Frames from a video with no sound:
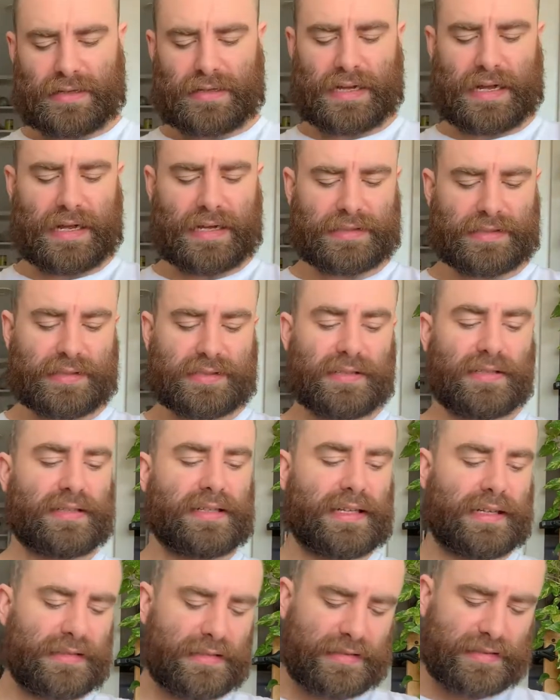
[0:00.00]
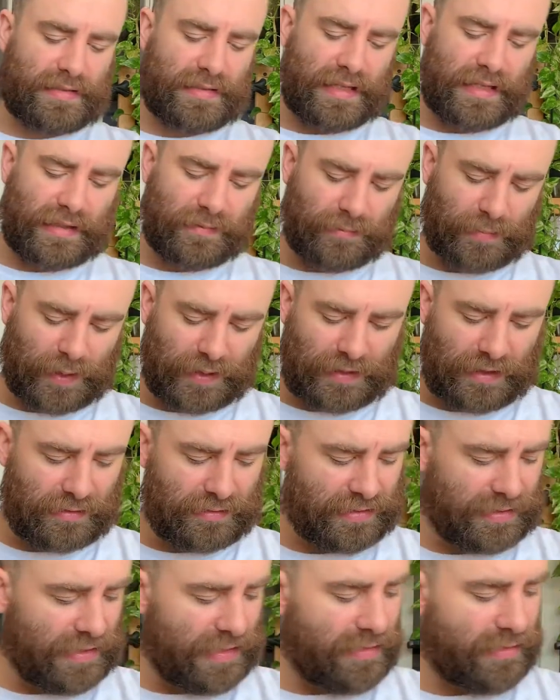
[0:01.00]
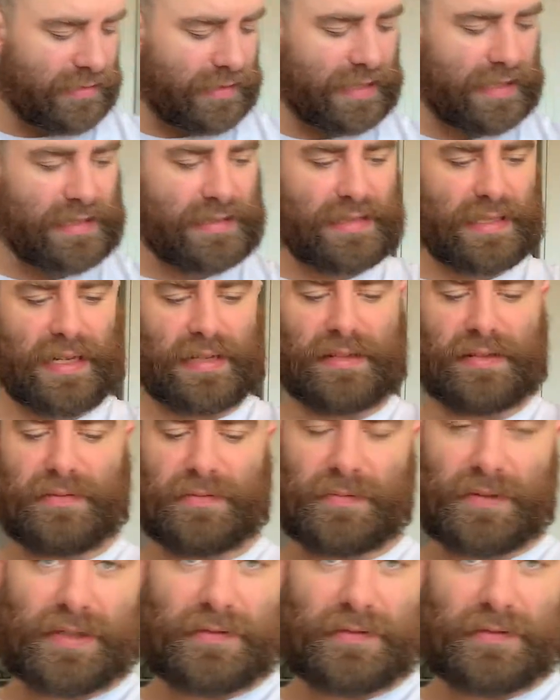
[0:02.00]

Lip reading: Just looking at the snake, by how slender it is and the